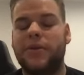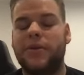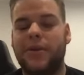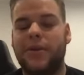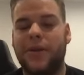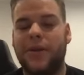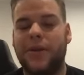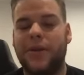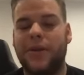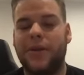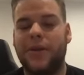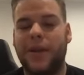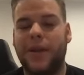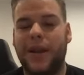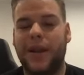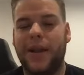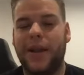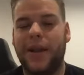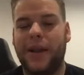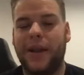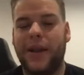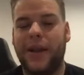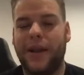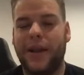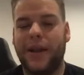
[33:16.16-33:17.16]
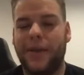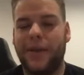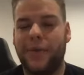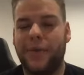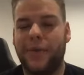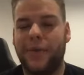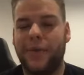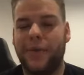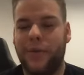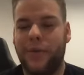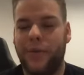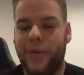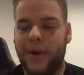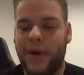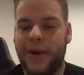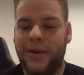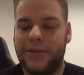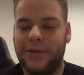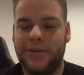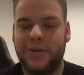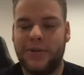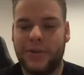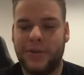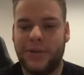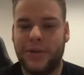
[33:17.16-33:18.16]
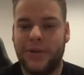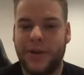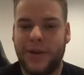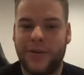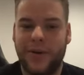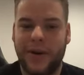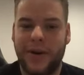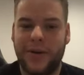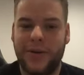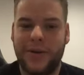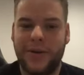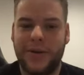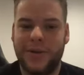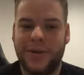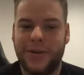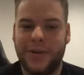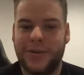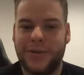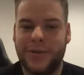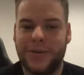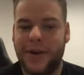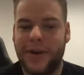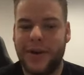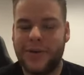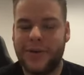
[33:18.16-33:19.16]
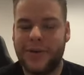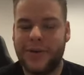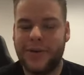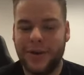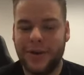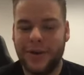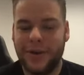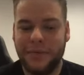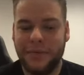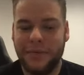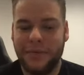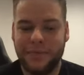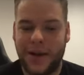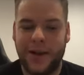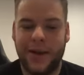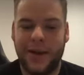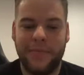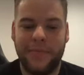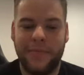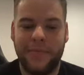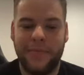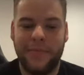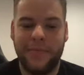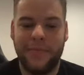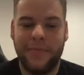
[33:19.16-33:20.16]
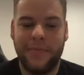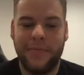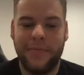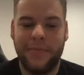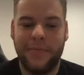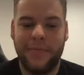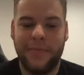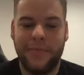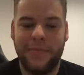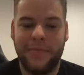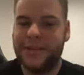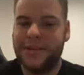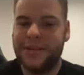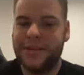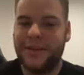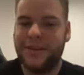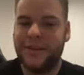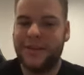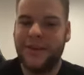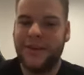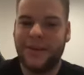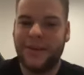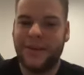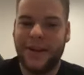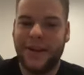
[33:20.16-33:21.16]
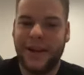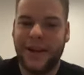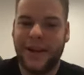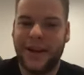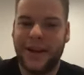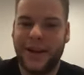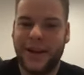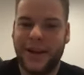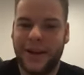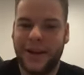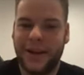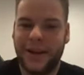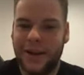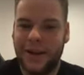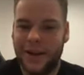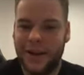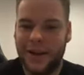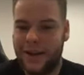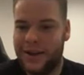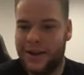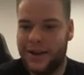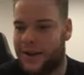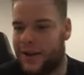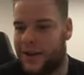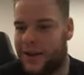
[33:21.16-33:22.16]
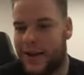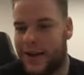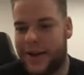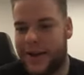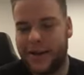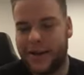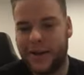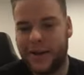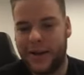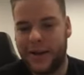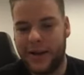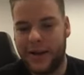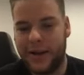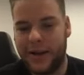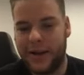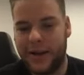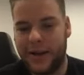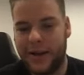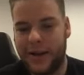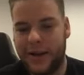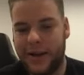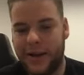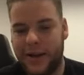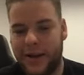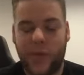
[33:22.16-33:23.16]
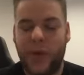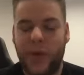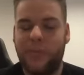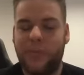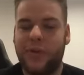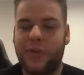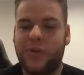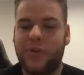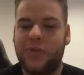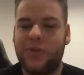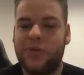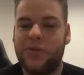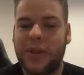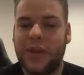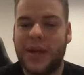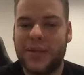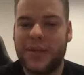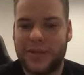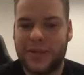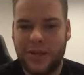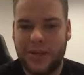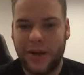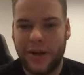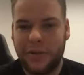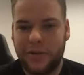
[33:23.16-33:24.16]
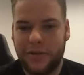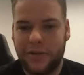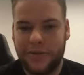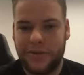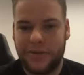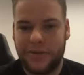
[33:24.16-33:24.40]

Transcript: Like, we were like just joking around and trying a lot of stuff. Like I came to the training center and I had the equipment to test stuff.